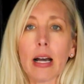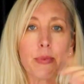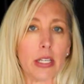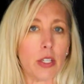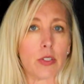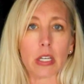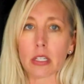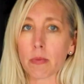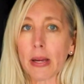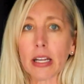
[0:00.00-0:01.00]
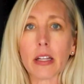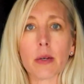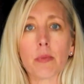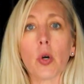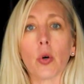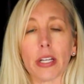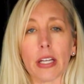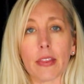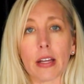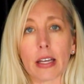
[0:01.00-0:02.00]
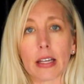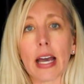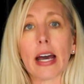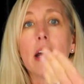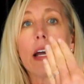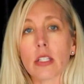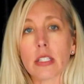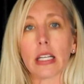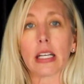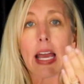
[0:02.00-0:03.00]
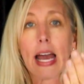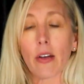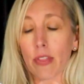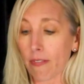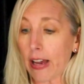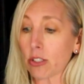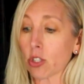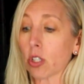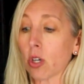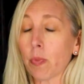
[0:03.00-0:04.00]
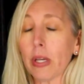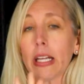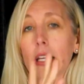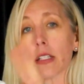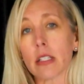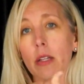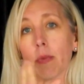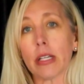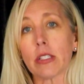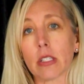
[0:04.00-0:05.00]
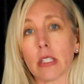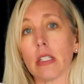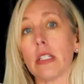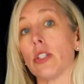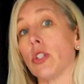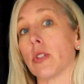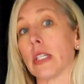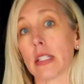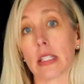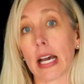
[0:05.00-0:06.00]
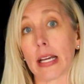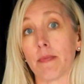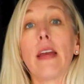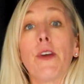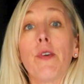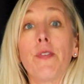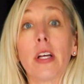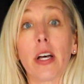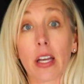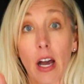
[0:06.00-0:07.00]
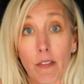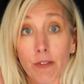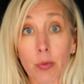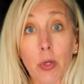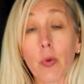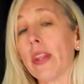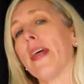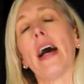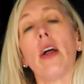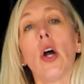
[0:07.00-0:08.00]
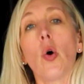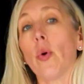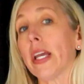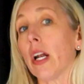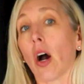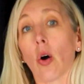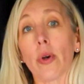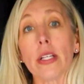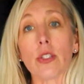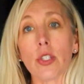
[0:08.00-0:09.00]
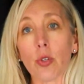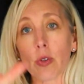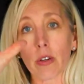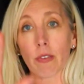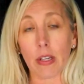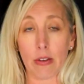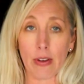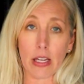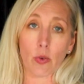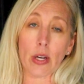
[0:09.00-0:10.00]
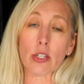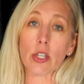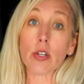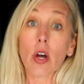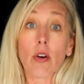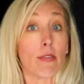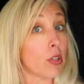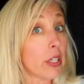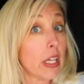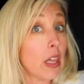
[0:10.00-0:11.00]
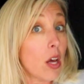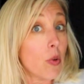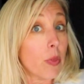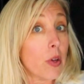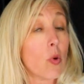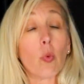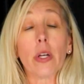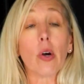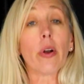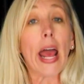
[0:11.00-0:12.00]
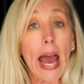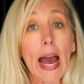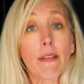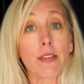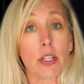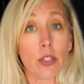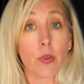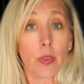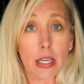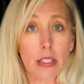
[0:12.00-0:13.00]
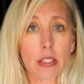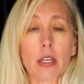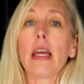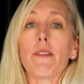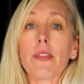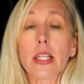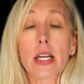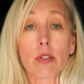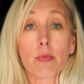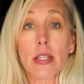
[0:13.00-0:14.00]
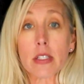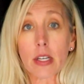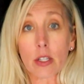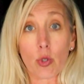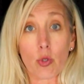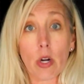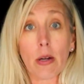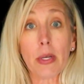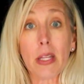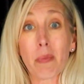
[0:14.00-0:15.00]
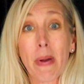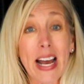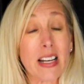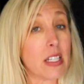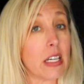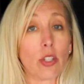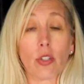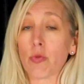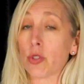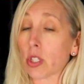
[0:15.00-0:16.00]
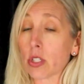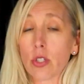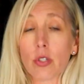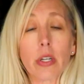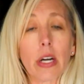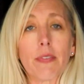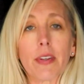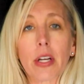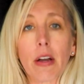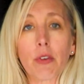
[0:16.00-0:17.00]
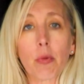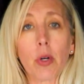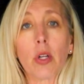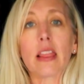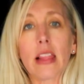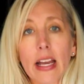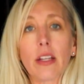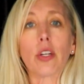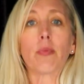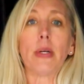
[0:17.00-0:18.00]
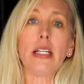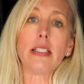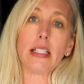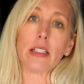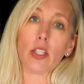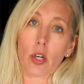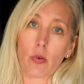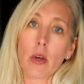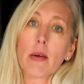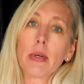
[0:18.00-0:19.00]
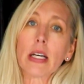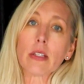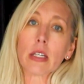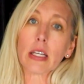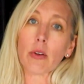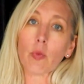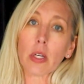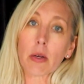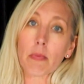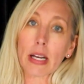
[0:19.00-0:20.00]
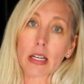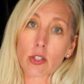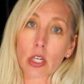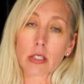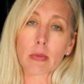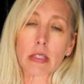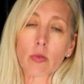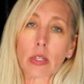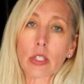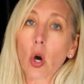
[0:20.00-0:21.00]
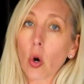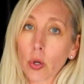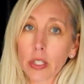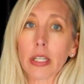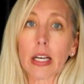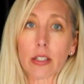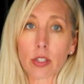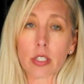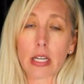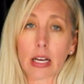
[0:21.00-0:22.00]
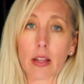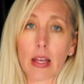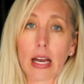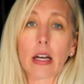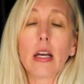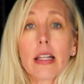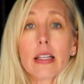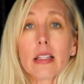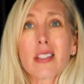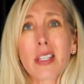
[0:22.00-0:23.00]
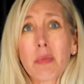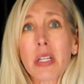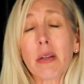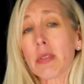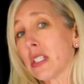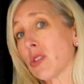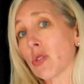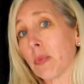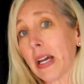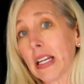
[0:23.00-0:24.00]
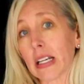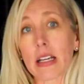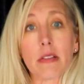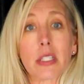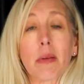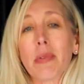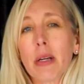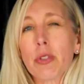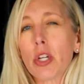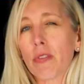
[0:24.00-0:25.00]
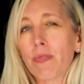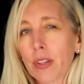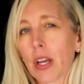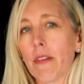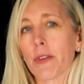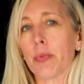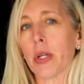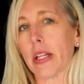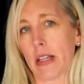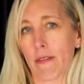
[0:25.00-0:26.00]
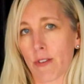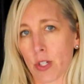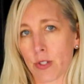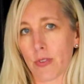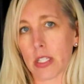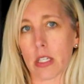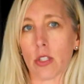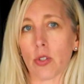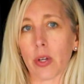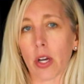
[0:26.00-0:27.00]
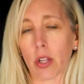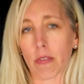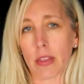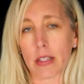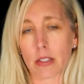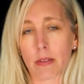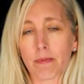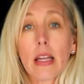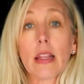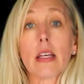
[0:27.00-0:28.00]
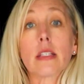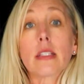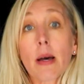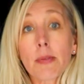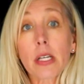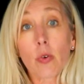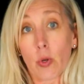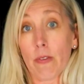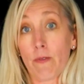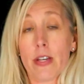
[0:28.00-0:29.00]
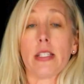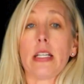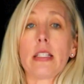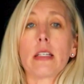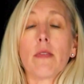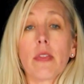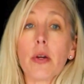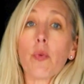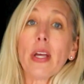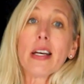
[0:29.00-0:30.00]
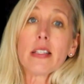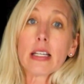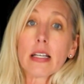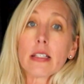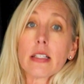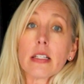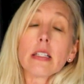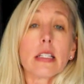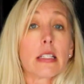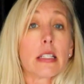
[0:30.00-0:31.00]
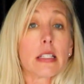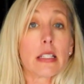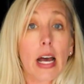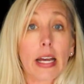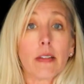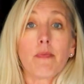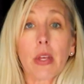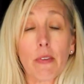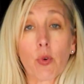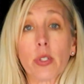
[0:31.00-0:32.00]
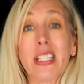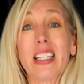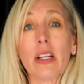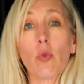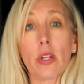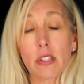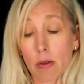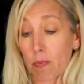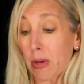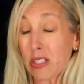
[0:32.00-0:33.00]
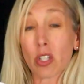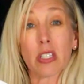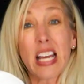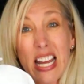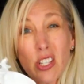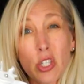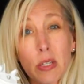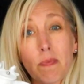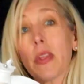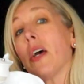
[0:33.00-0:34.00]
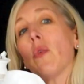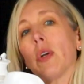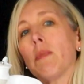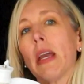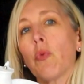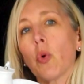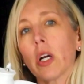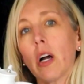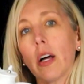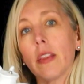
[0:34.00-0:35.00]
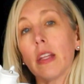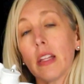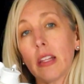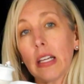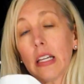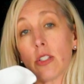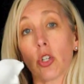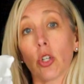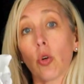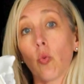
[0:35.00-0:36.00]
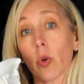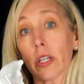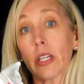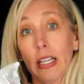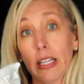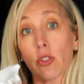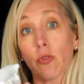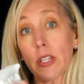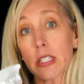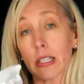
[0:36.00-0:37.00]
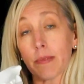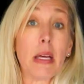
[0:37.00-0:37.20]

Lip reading: I'm not using a speculum or anything like that, seeing how the vaginal opening is and the muscles and the tissues inside. If you feel uncomfortable with that, we can always do an evaluation fully clothed. We don't have to do this. If there's been sexual trauma in the past and you just do not feel comfortable, let your PT know, because again, we can make adjustments. We totally understand that, and that sometimes it's traumatic and sometimes you don't feel comfortable on that first visit doing all of this. In the subsequent visits, then we assess this side. If we're dealing with some muscle tension, we may work on the internal work each visit.